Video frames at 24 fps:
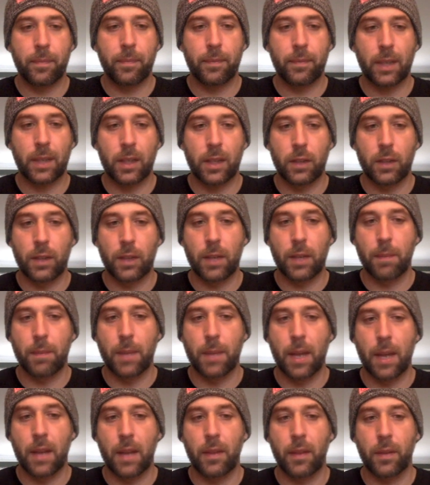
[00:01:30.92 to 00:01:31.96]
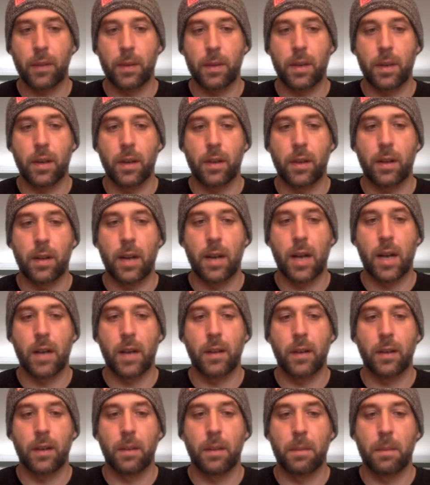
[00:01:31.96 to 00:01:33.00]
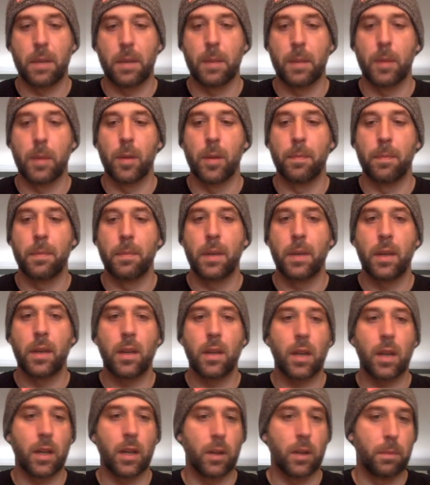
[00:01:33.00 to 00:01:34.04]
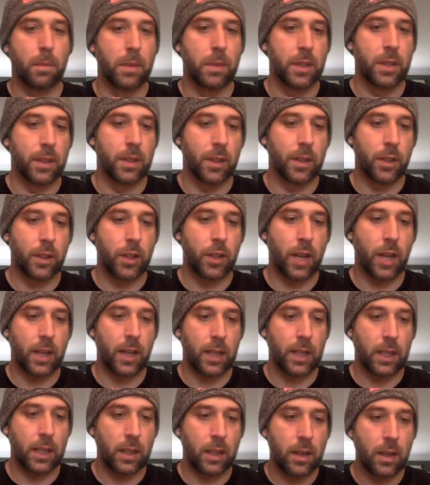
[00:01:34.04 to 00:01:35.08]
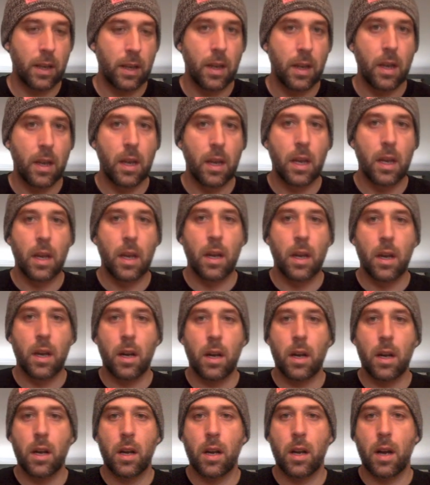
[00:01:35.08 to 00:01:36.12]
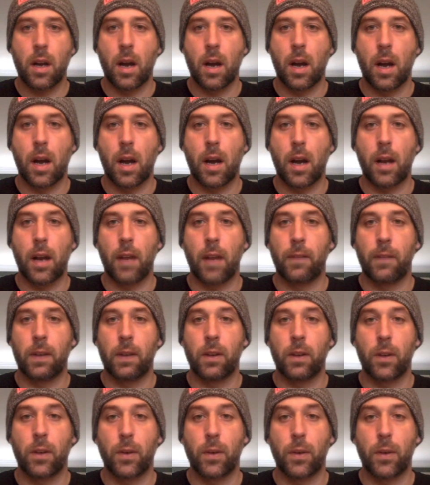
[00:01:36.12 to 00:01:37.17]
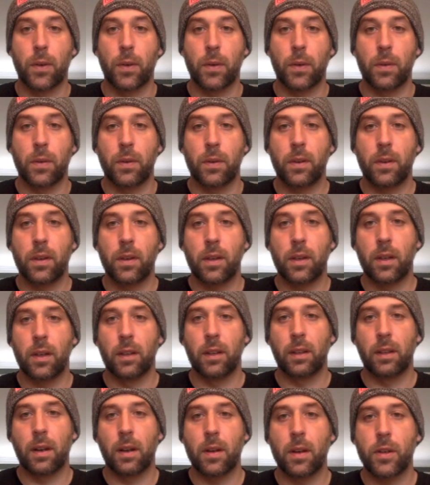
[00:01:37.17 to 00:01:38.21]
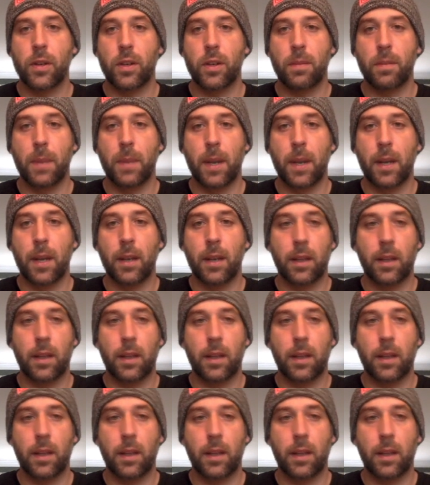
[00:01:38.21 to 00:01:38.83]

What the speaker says: you keep that $300 minimum in your business checking. If you go to a larger bank